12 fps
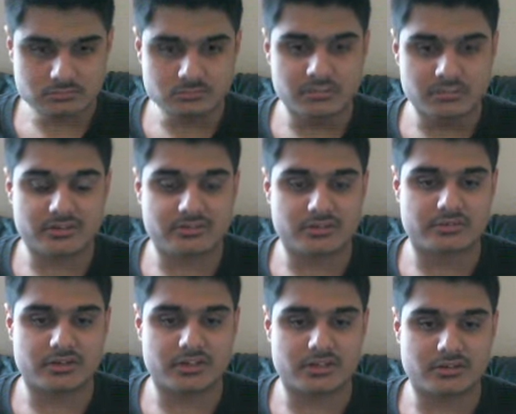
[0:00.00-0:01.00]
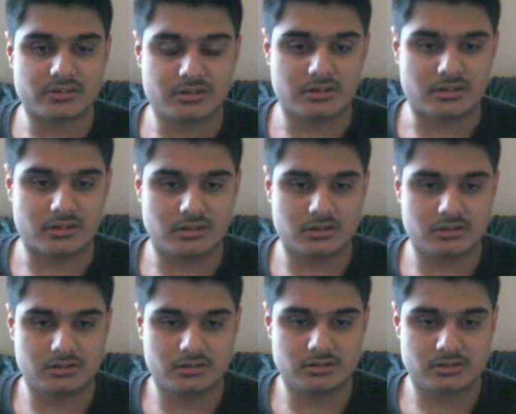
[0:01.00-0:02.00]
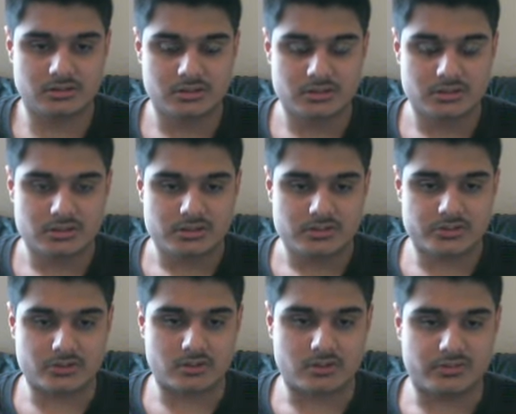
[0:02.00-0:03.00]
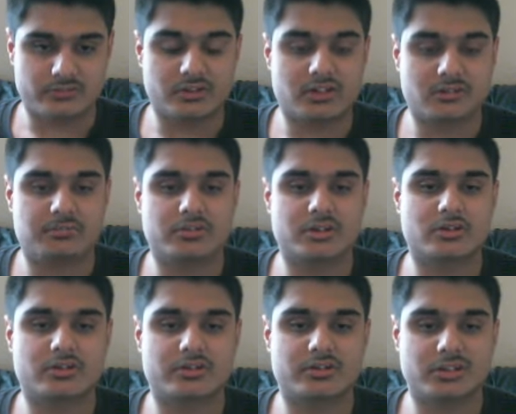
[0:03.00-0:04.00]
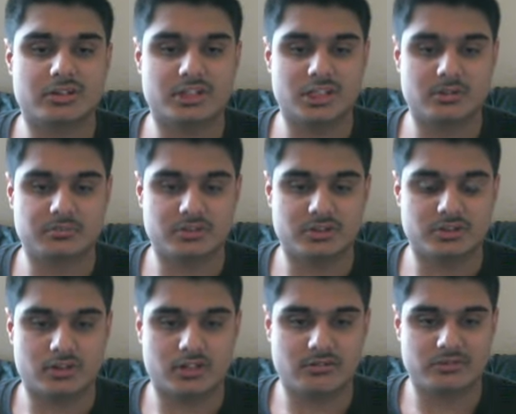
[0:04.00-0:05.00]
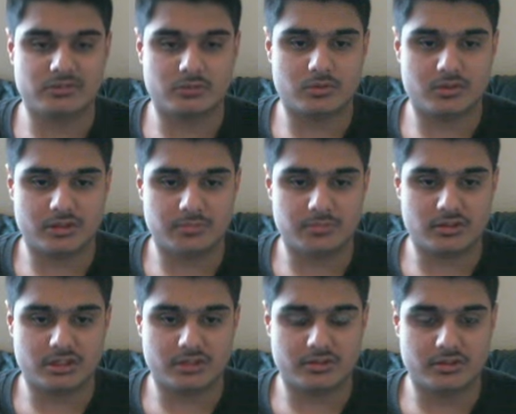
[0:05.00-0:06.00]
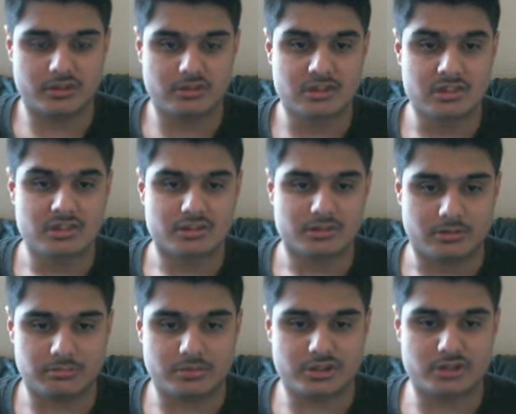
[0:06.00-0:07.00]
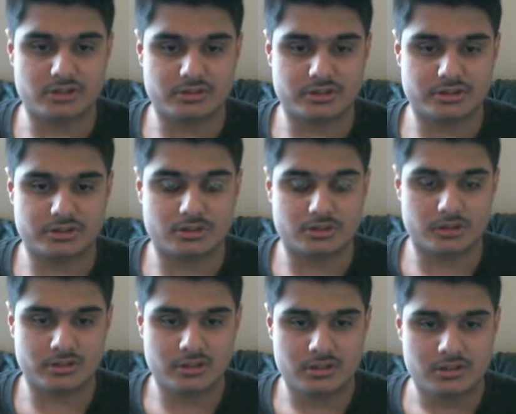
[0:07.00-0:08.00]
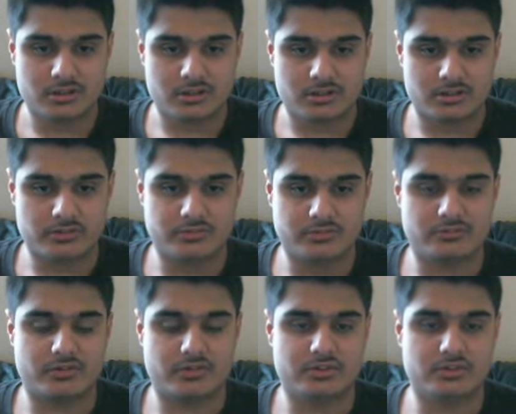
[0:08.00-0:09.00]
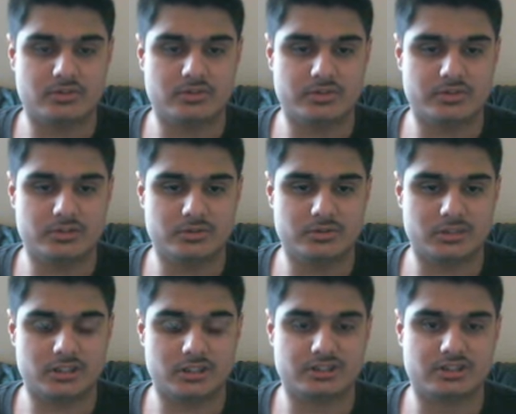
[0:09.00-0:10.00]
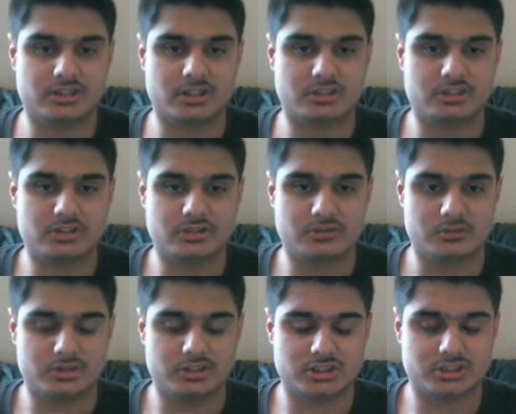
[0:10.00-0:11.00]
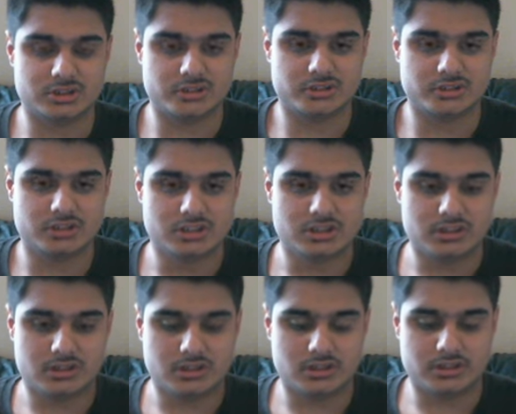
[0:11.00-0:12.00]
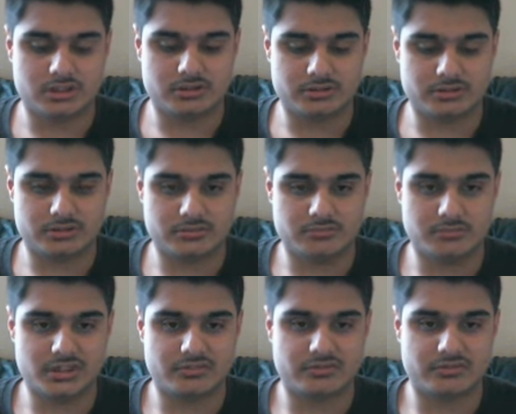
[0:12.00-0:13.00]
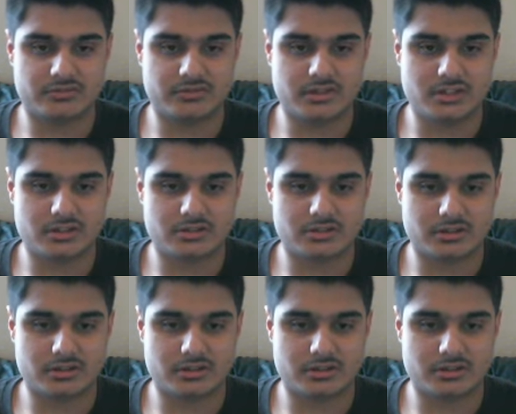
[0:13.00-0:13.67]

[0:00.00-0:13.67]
May 15th. Uh, so if you have pre-ordered the game, you don't have to worry about anything. Your pre-order is good until the new release date, which is on May 15th.